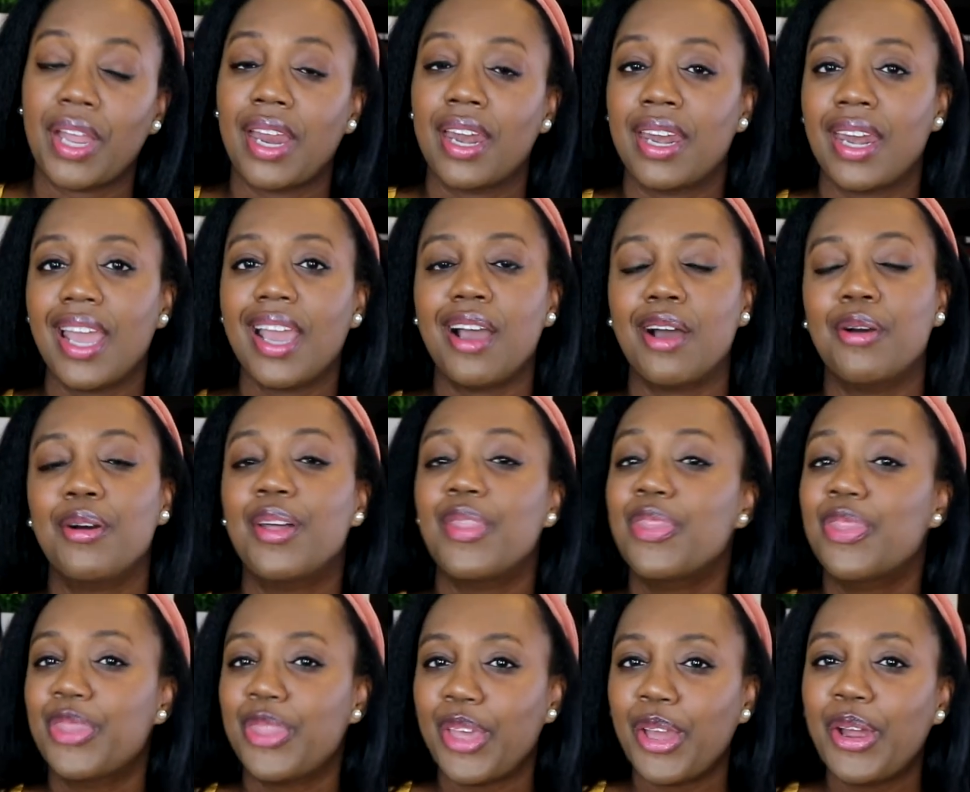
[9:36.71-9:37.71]
Now,
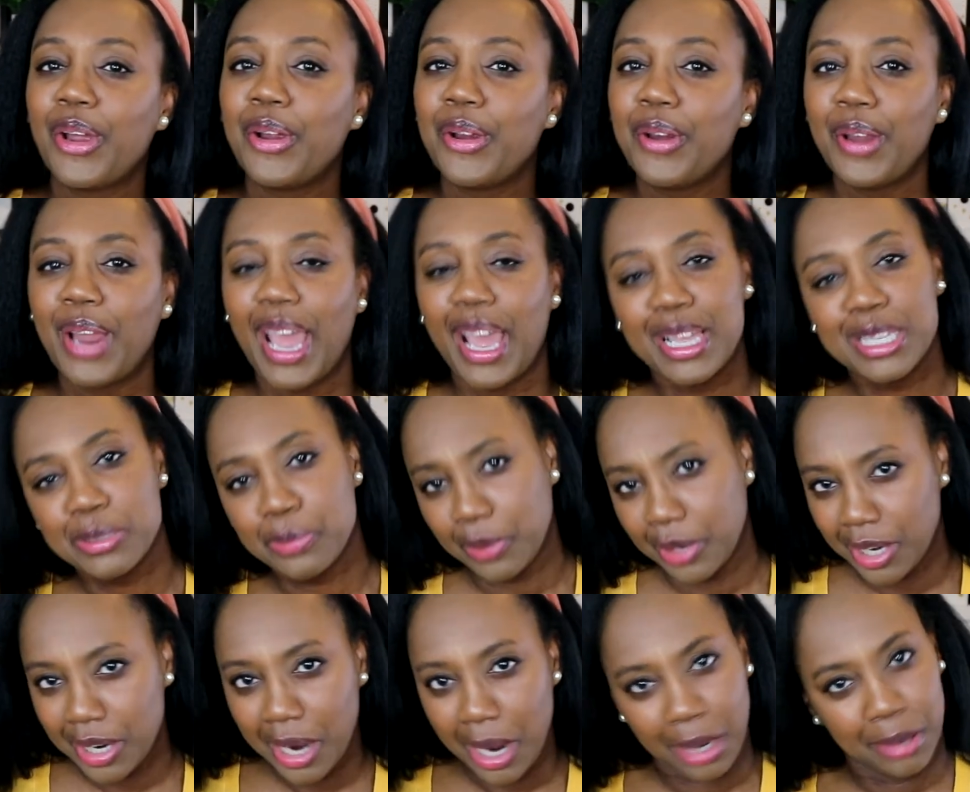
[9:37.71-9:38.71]
there has
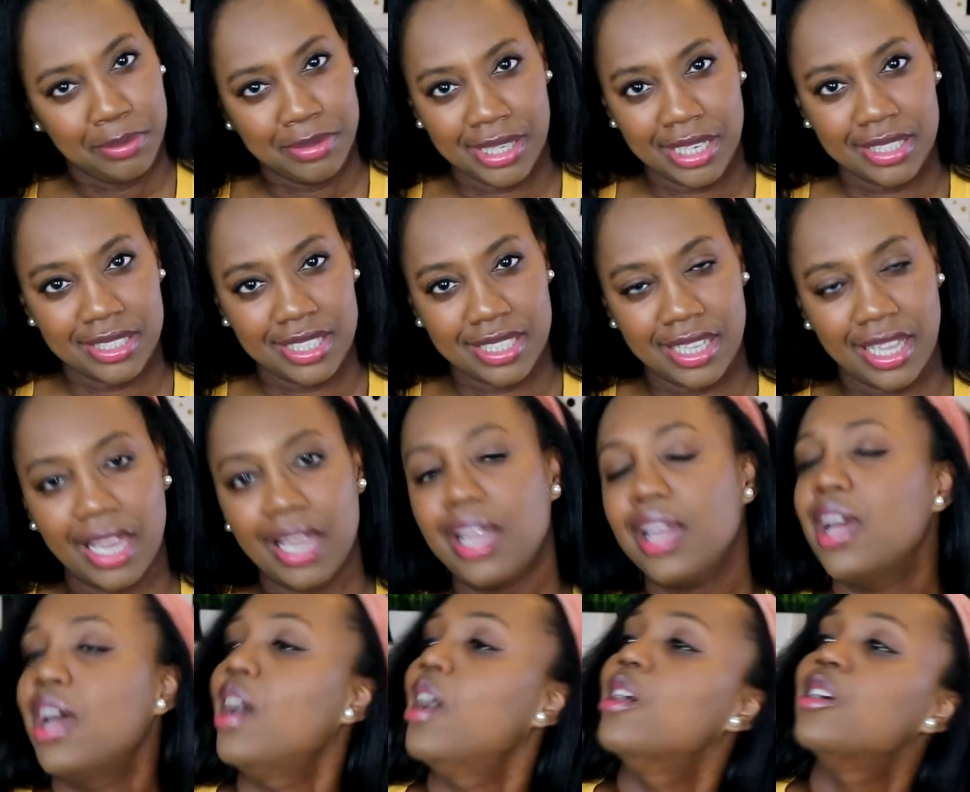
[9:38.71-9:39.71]
been an update to that.
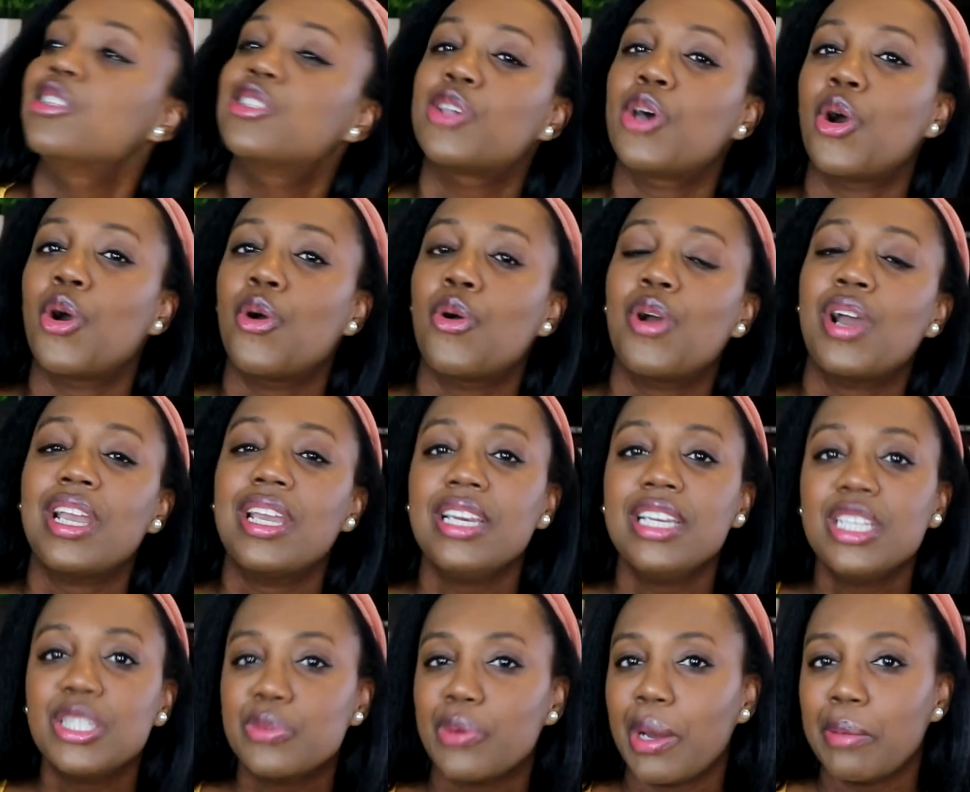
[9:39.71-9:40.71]
So
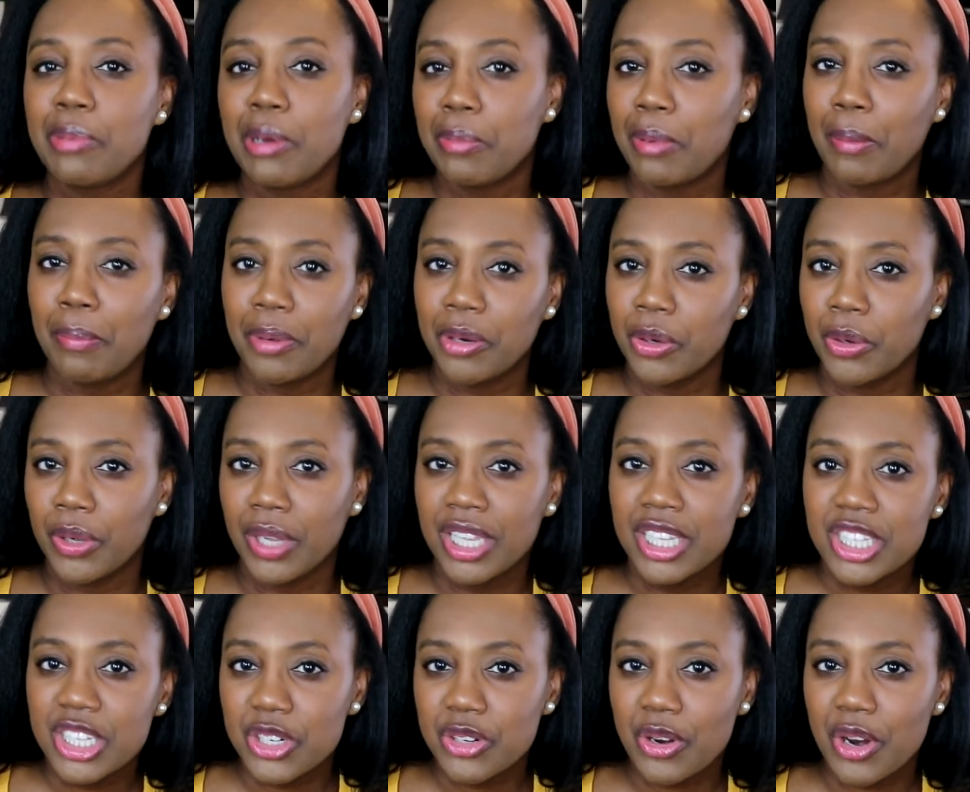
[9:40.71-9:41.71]
any swipe up I put on
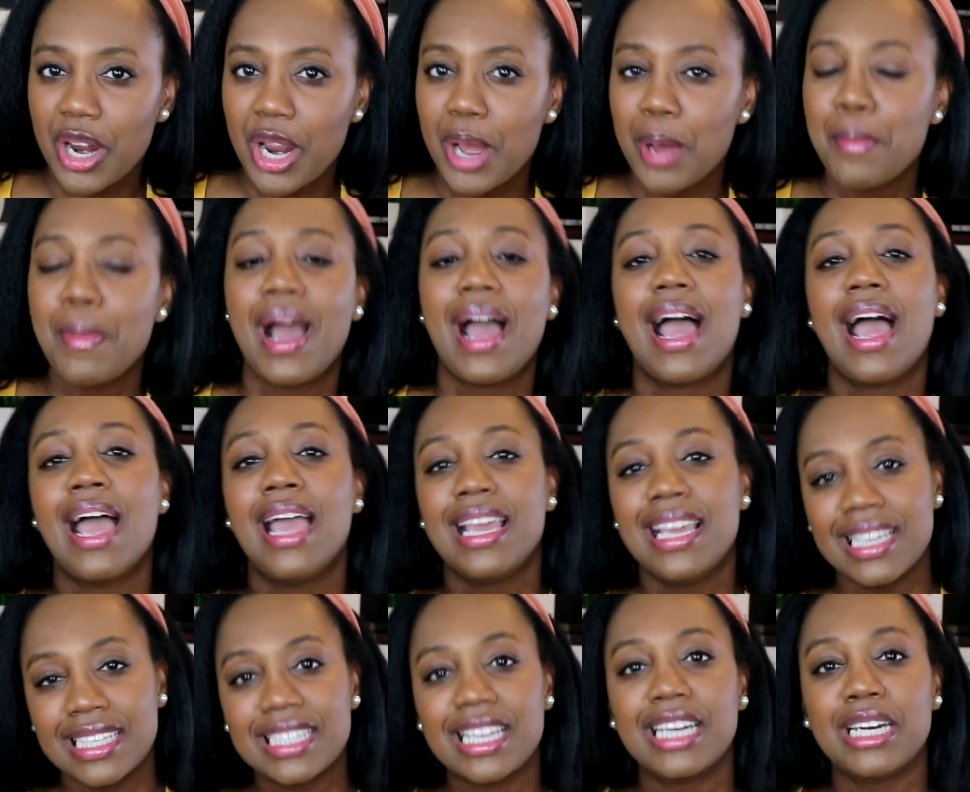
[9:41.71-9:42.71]
Instagram
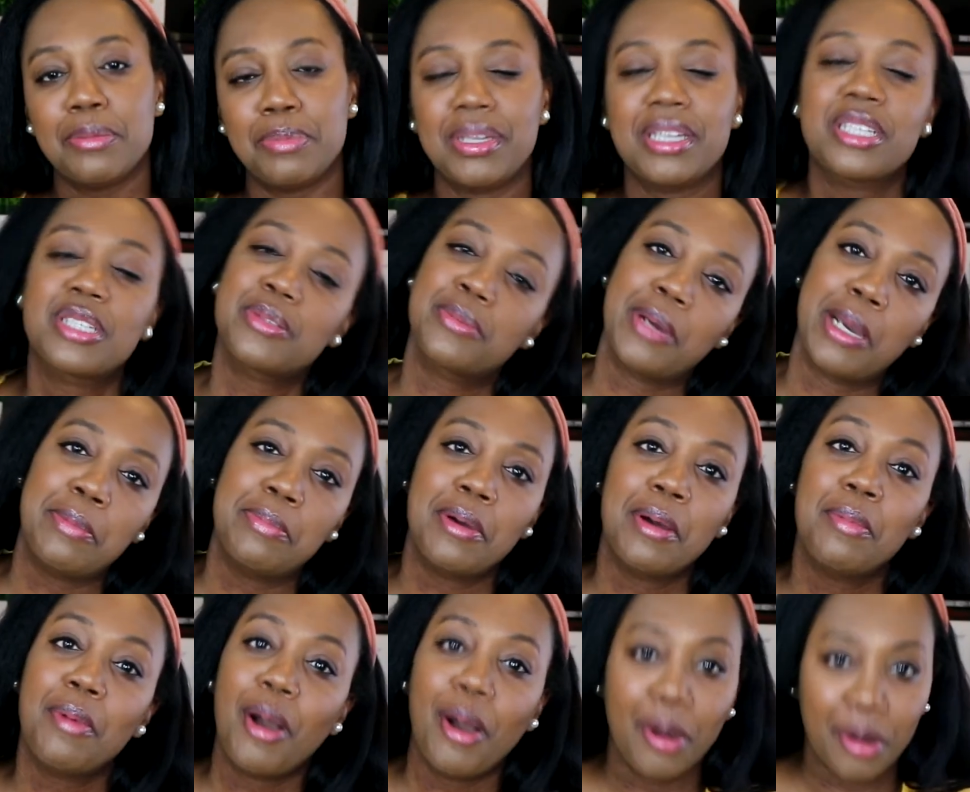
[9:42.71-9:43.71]
is gonna be a swipe
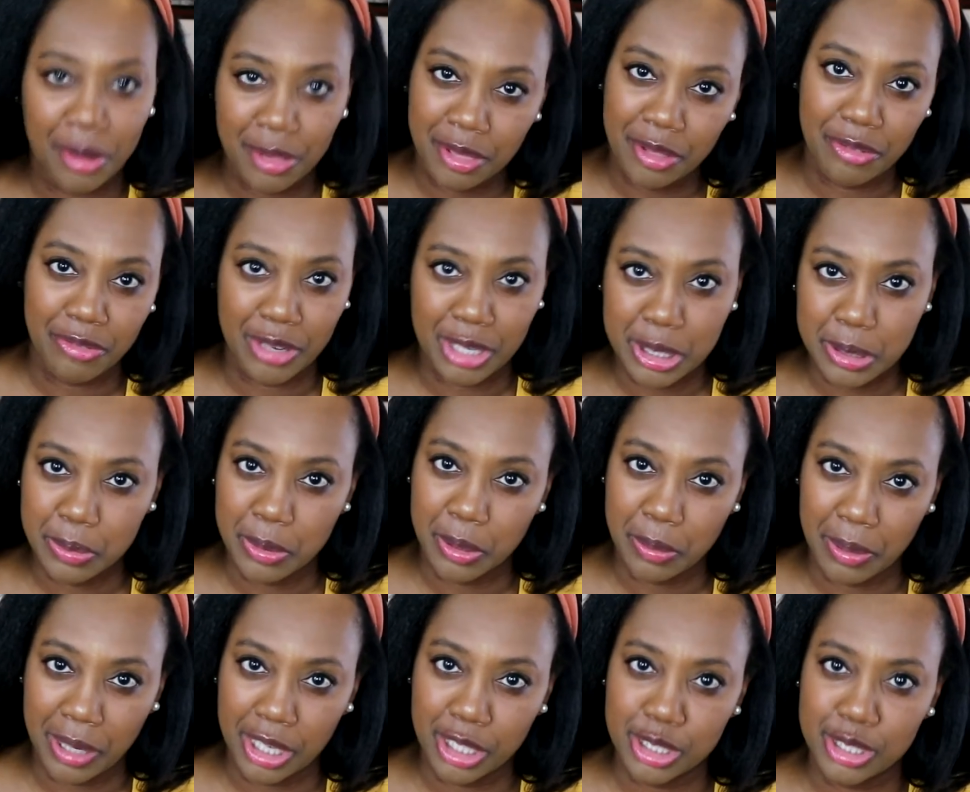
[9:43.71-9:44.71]
up on the Facebook
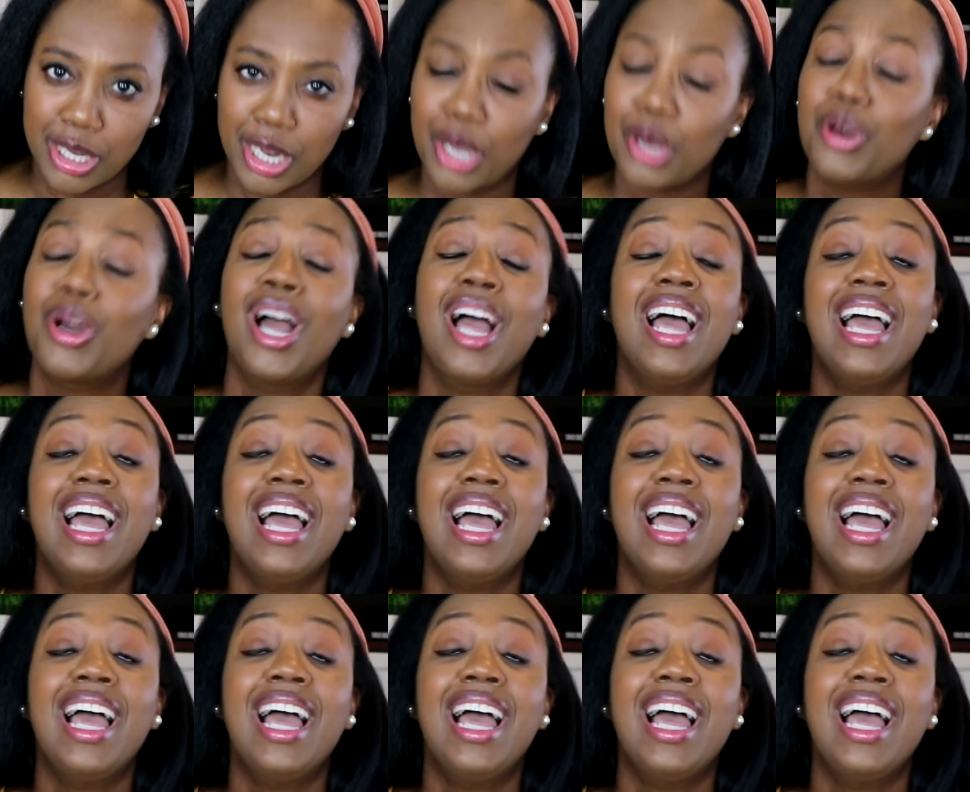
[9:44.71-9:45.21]
page now.